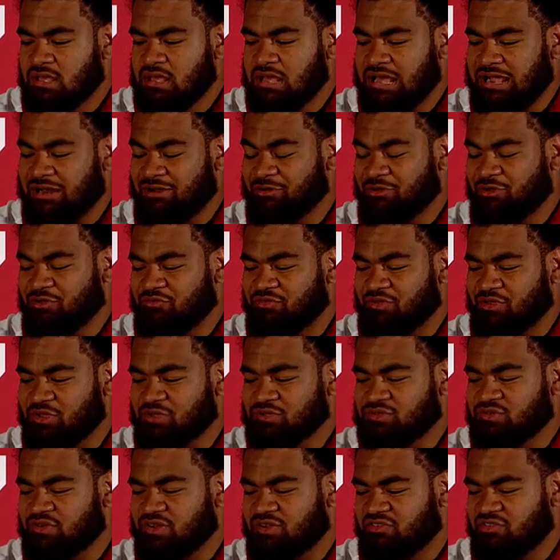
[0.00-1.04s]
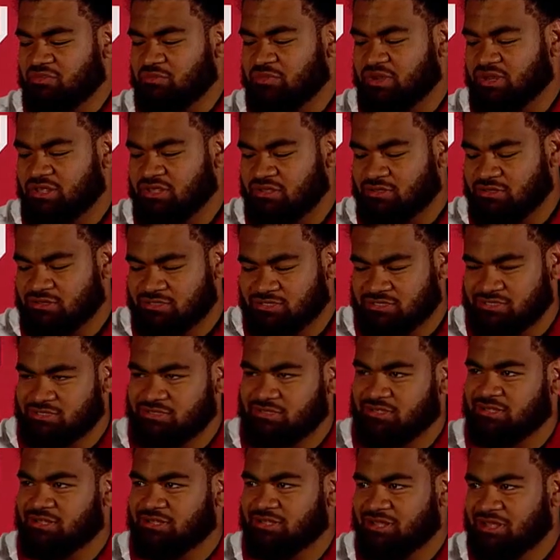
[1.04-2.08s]
I don't know if it goes for everybody.
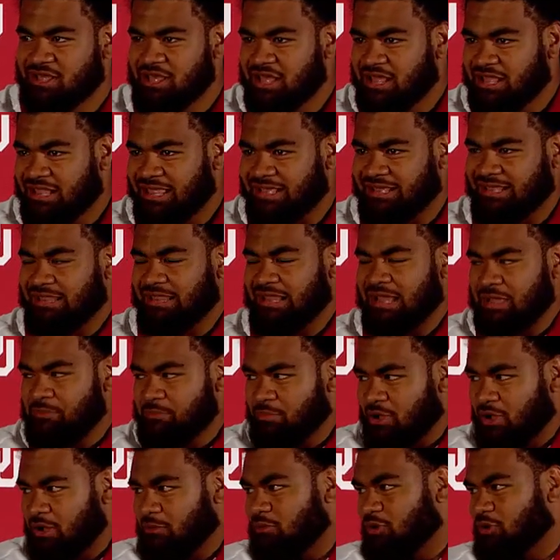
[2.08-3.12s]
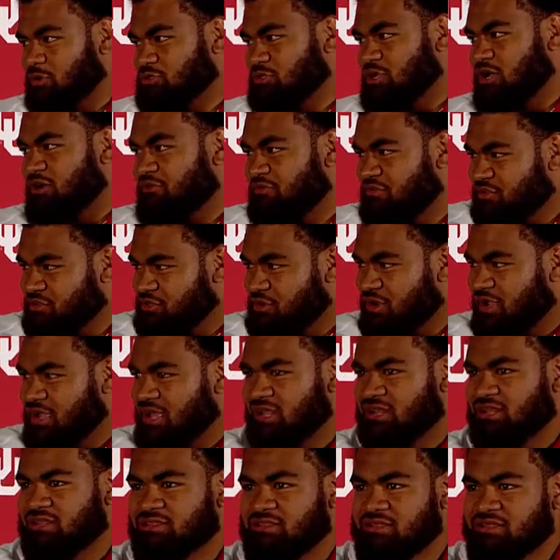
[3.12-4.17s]
It's like a light bulb goes off in your
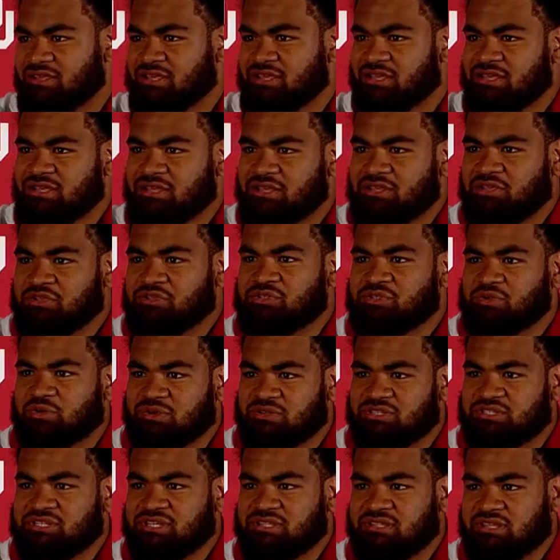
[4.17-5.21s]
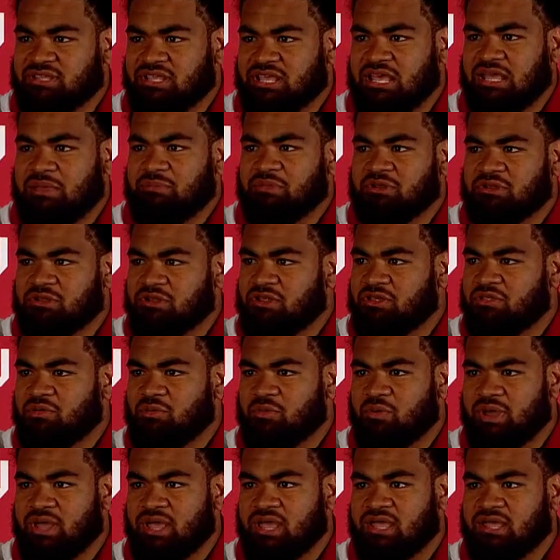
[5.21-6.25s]
head, and you sort of see the game in another
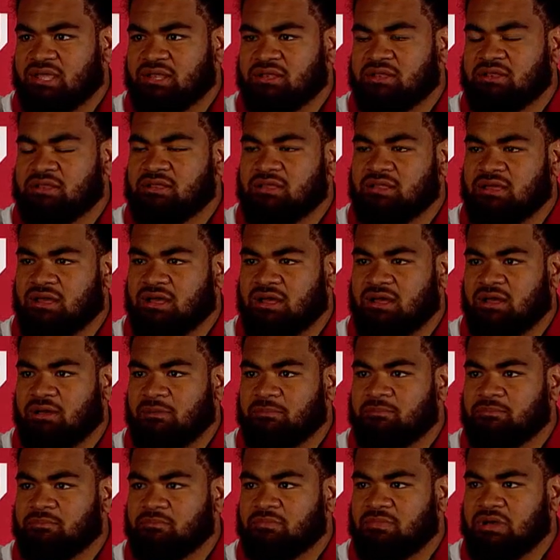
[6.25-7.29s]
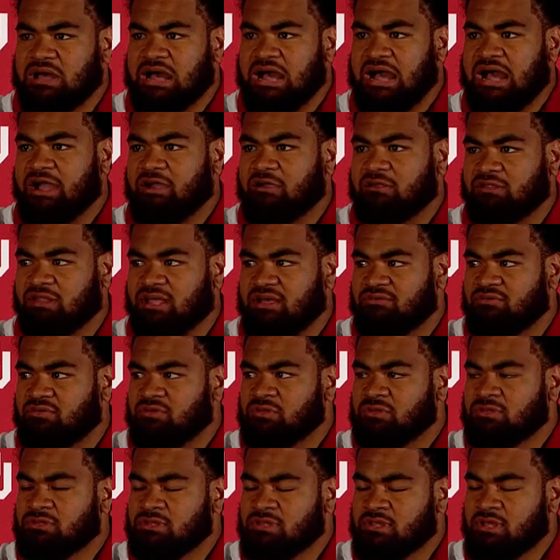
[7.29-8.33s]
way and uh, a higher
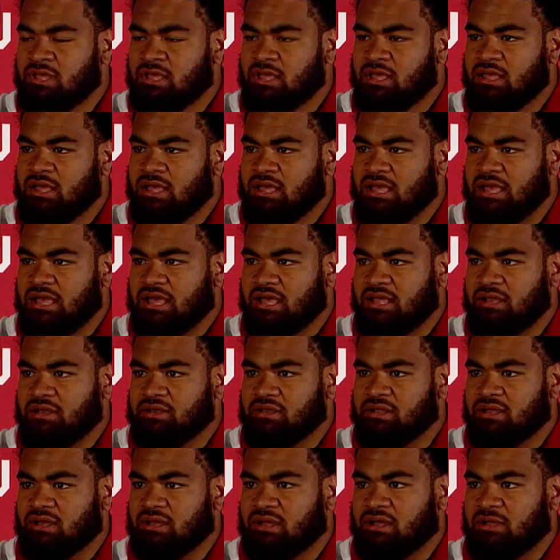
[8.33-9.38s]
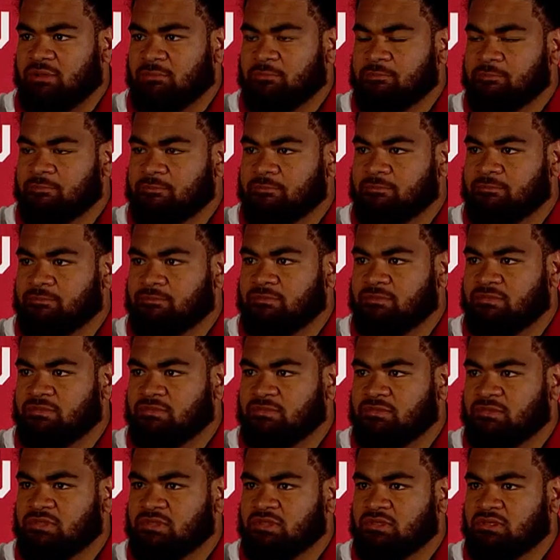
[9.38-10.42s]
level and uh,
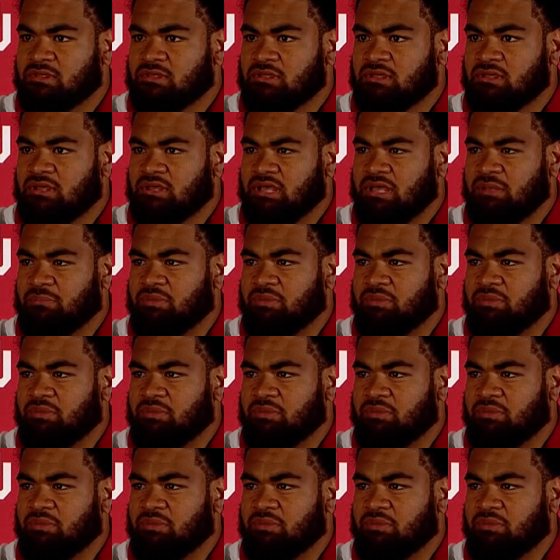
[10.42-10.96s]
it